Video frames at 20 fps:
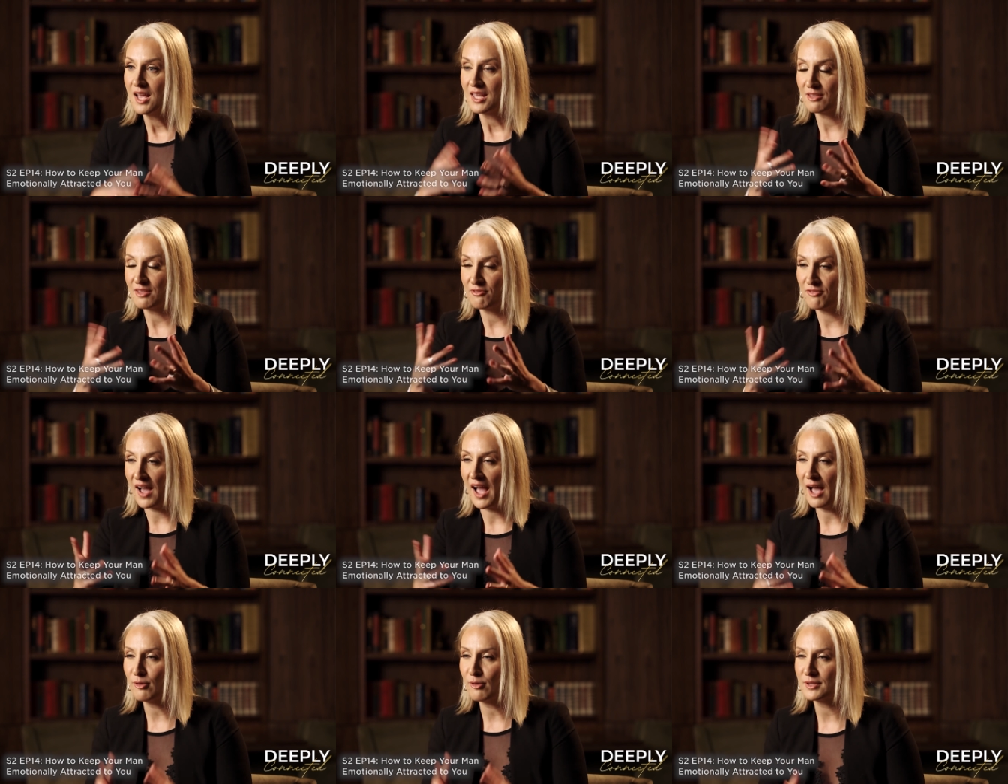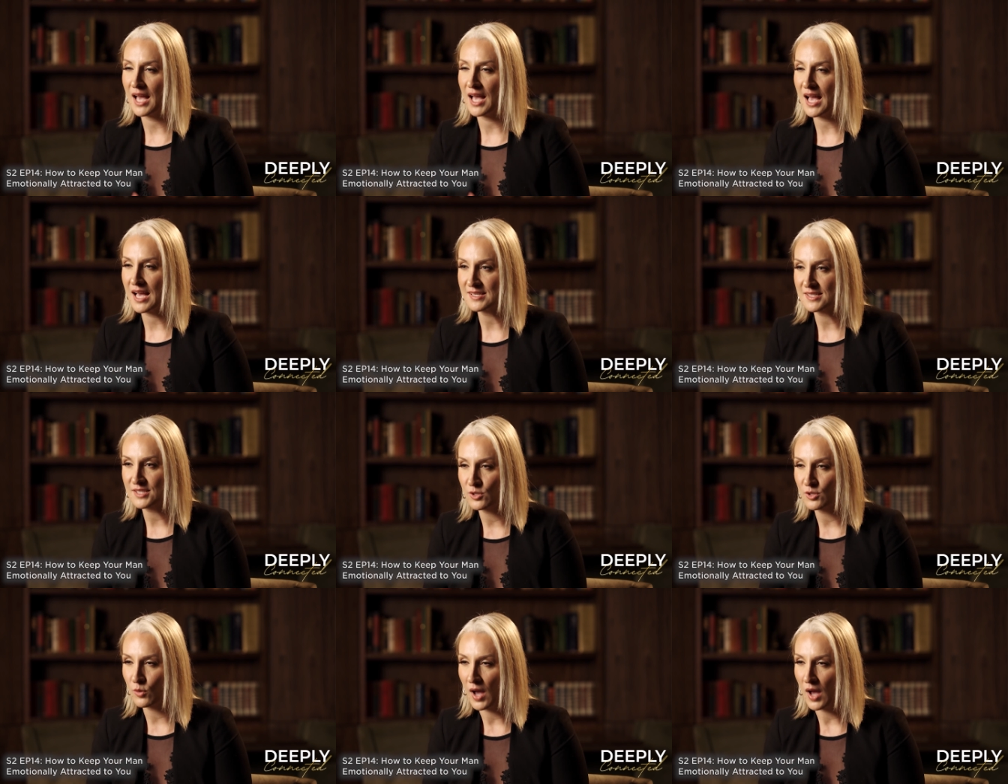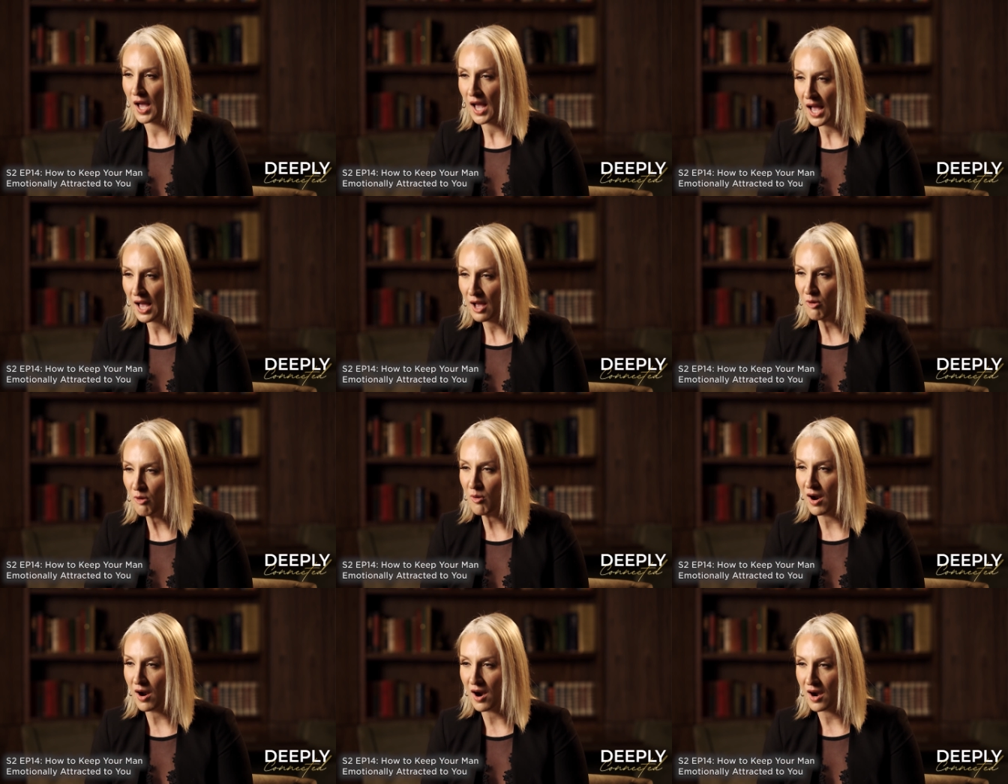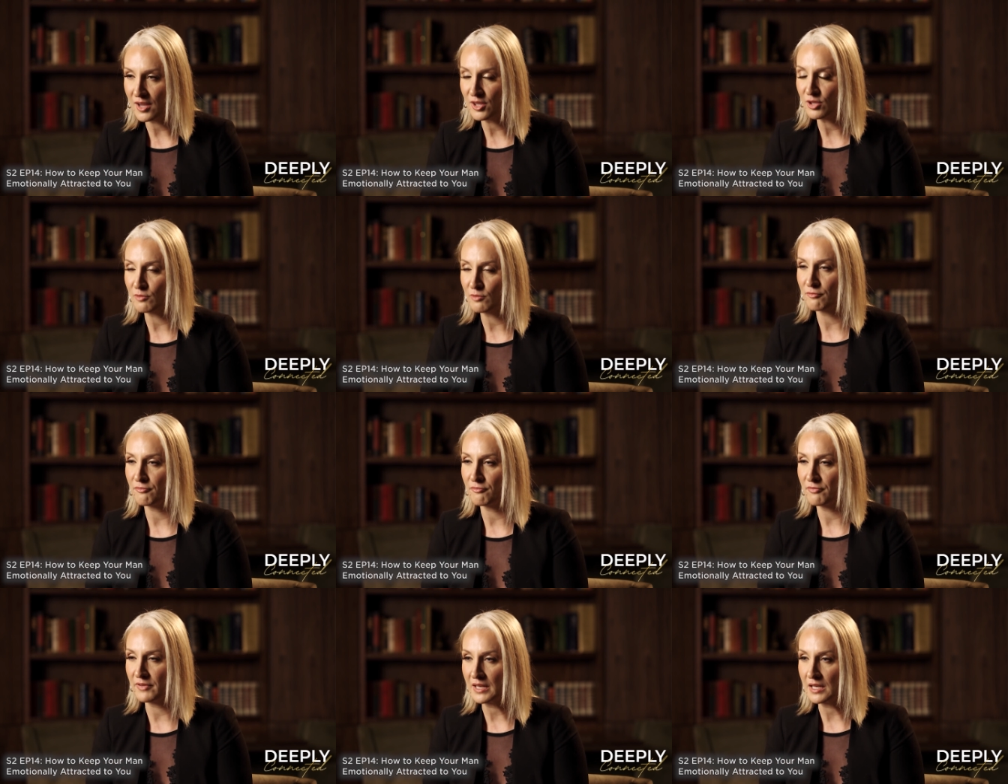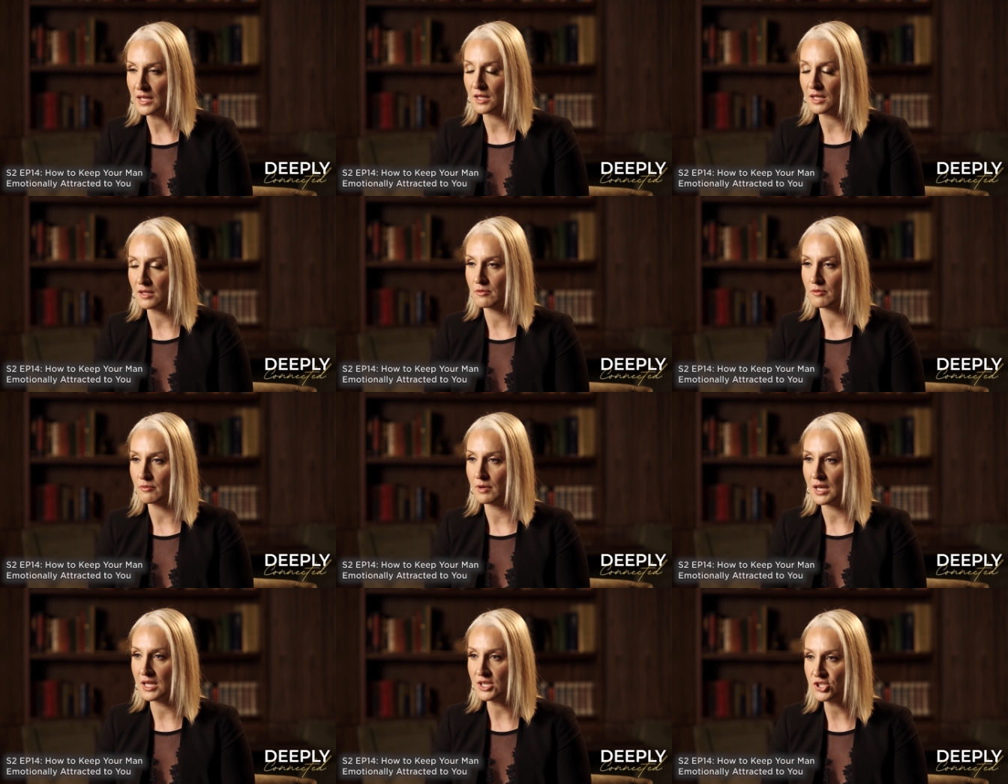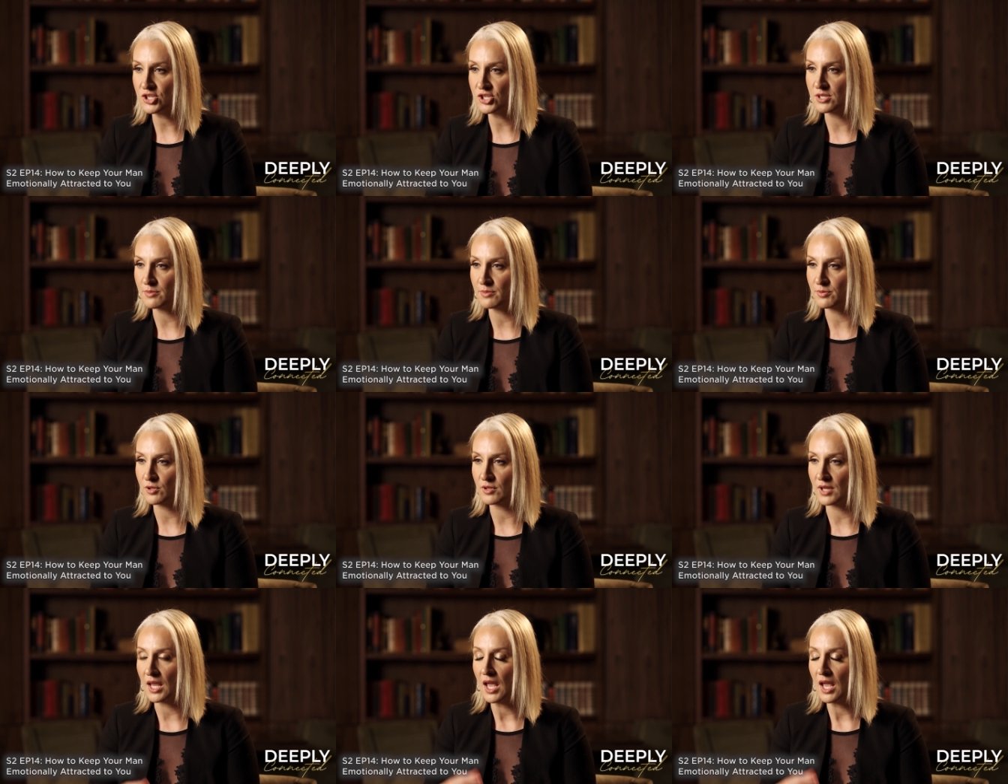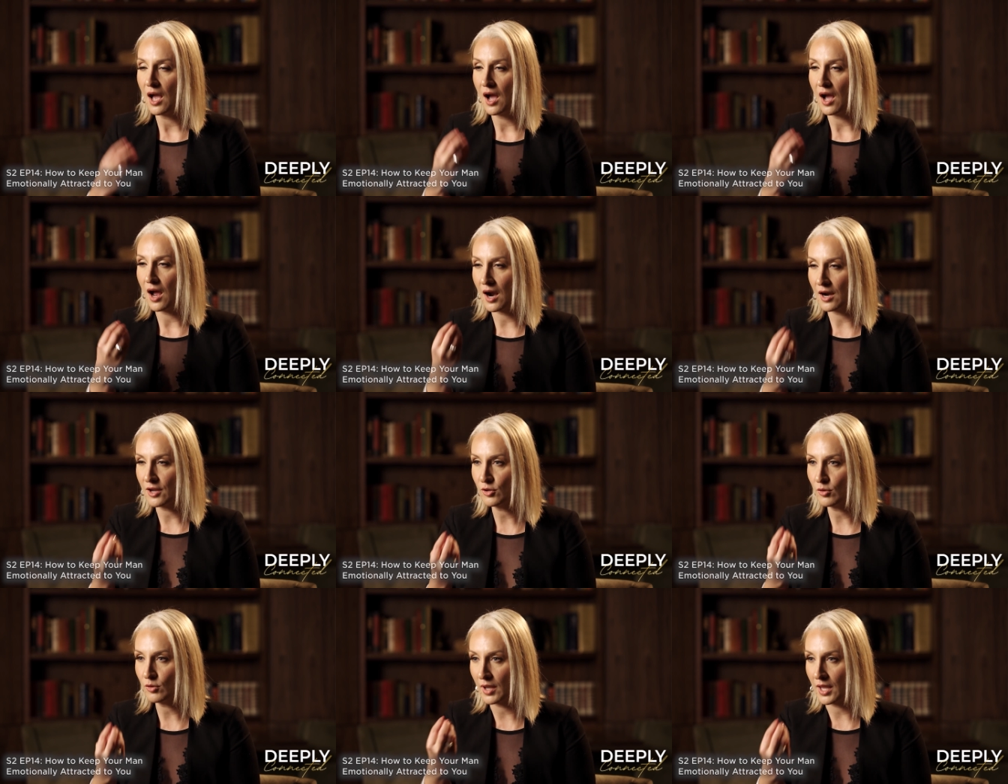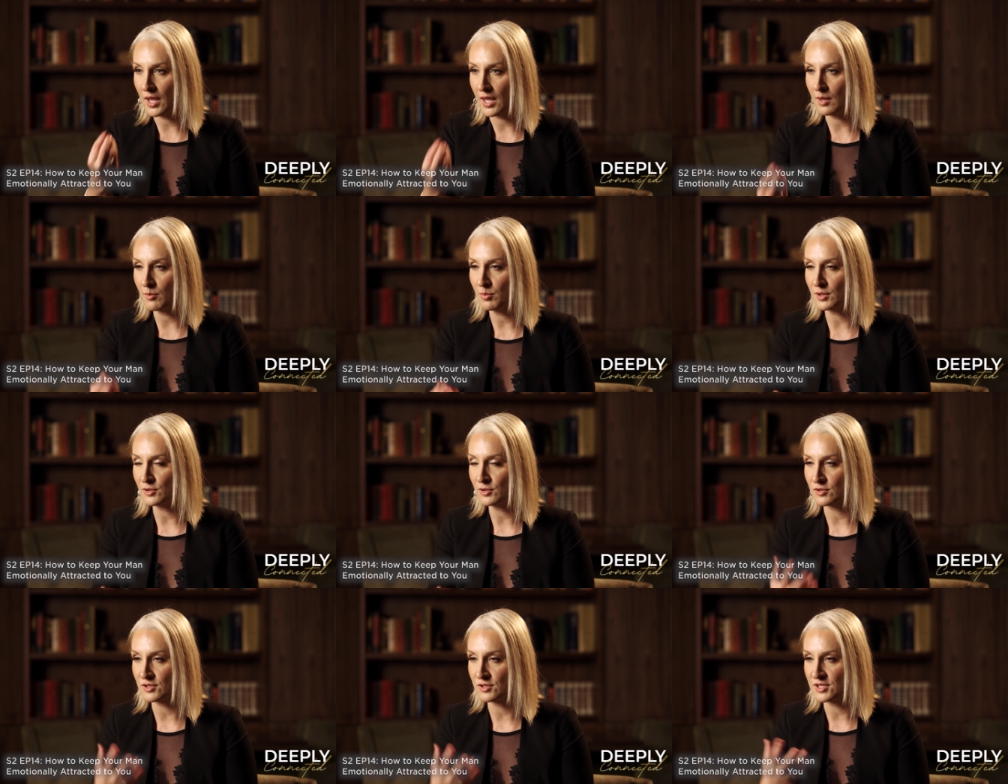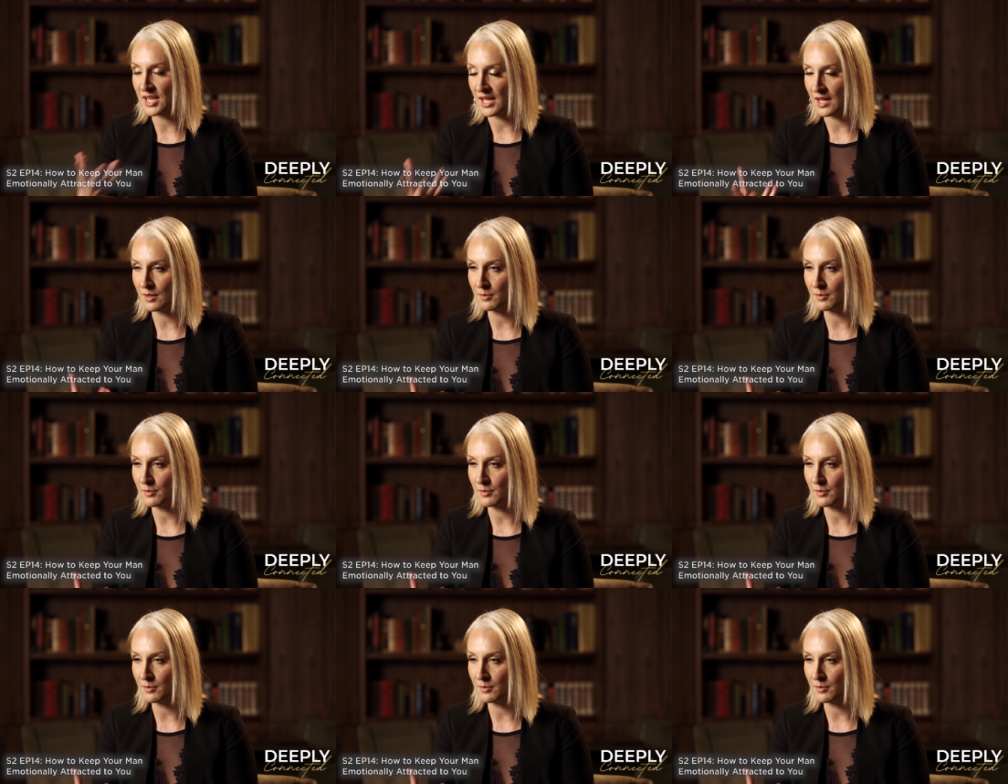If I would ask you, how are you feeling in your relationship today? Are you able to tell